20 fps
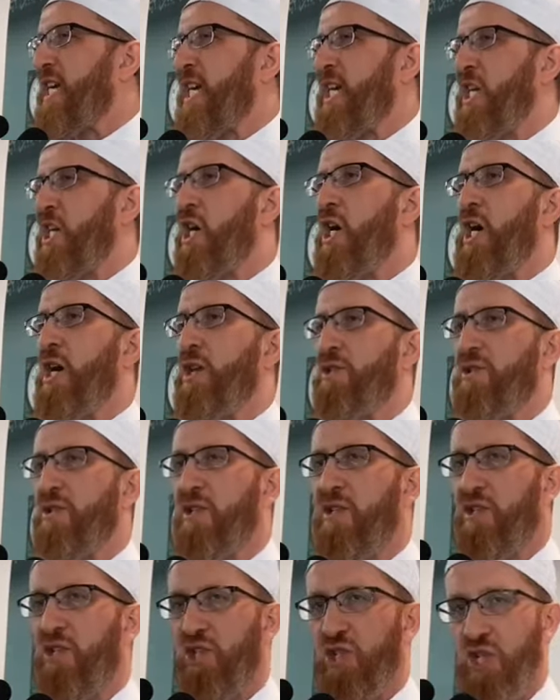
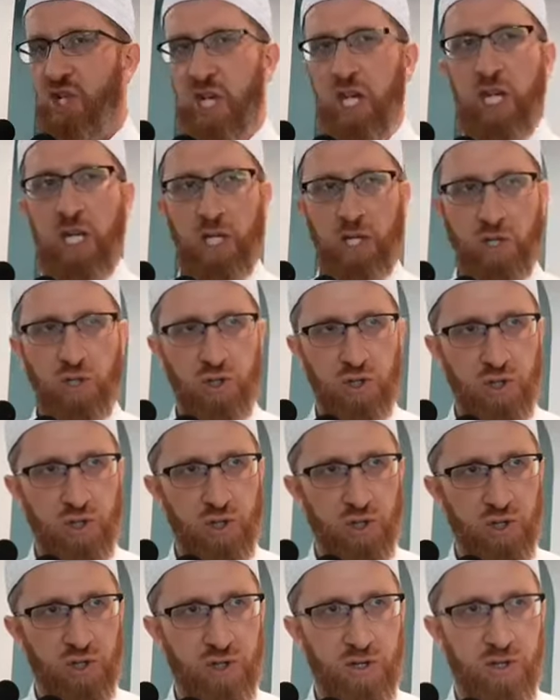cannot
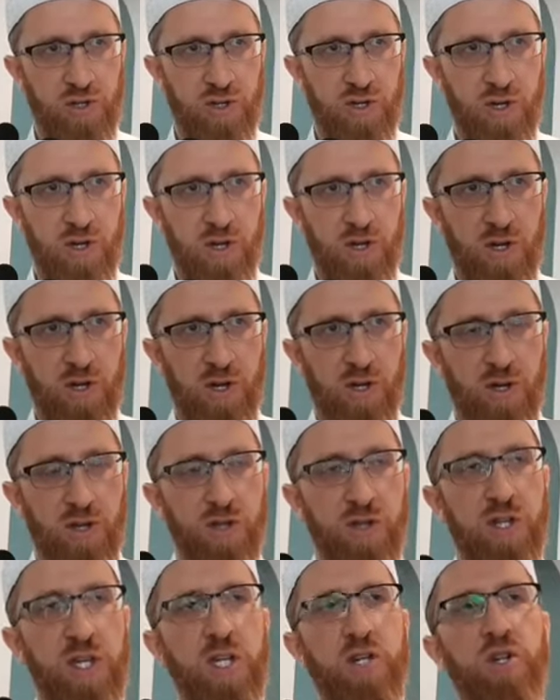change
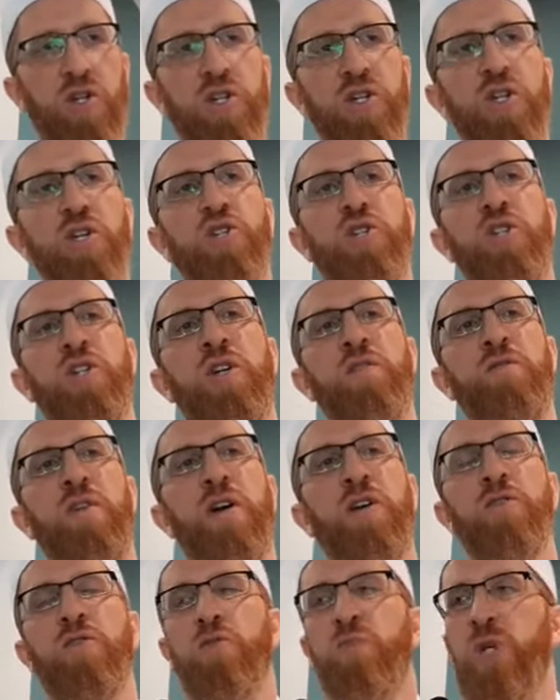the condition of
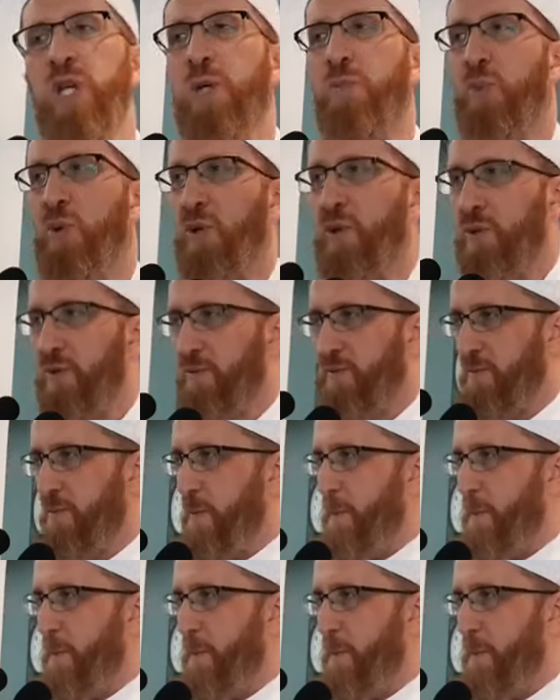other people.